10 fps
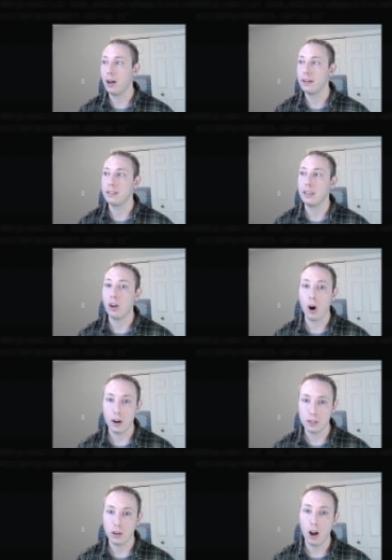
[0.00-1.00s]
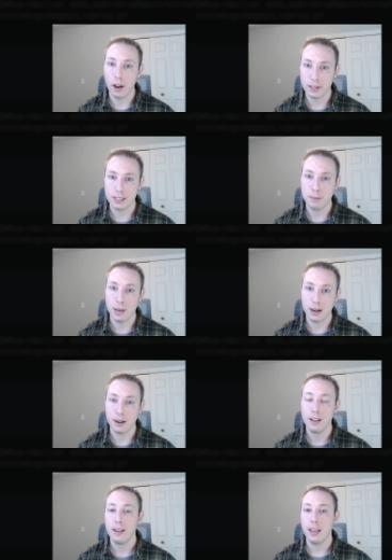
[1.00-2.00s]
Honestly, Yarn is honestly
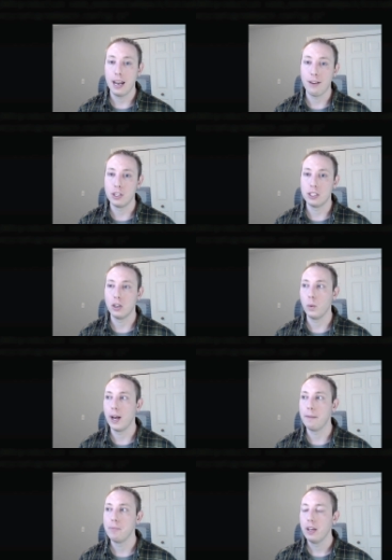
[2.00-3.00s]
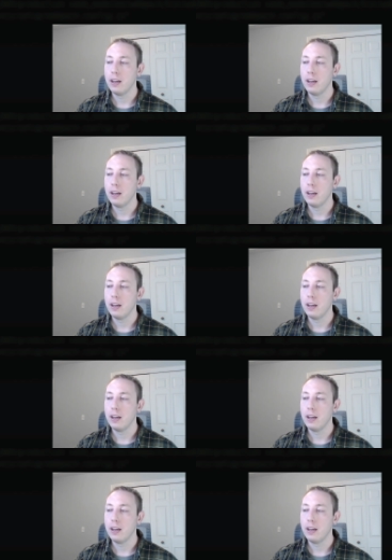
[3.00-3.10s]
better in every single way.